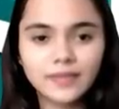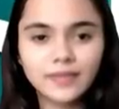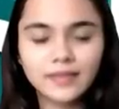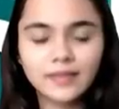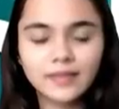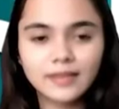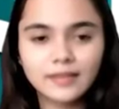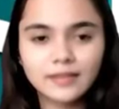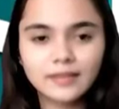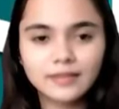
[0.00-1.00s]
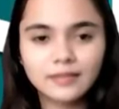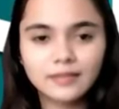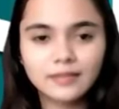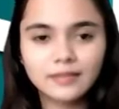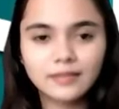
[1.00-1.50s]

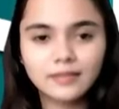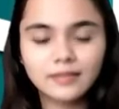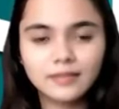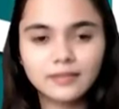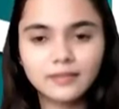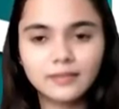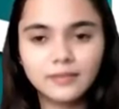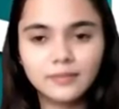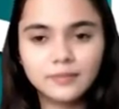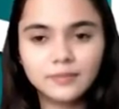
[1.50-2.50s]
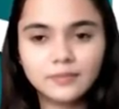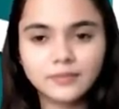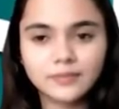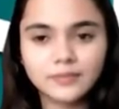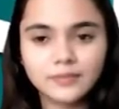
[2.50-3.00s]

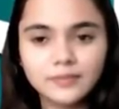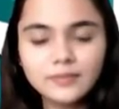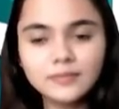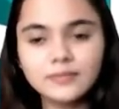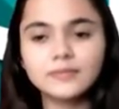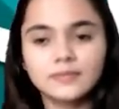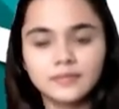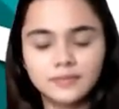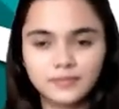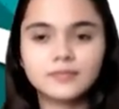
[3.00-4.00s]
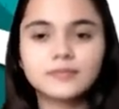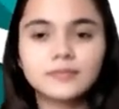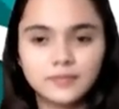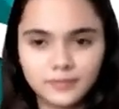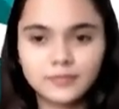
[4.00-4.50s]

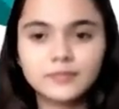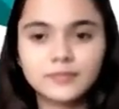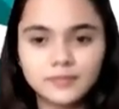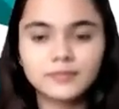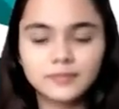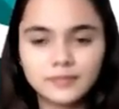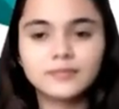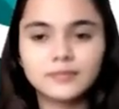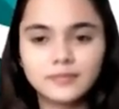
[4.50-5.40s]
[no speech]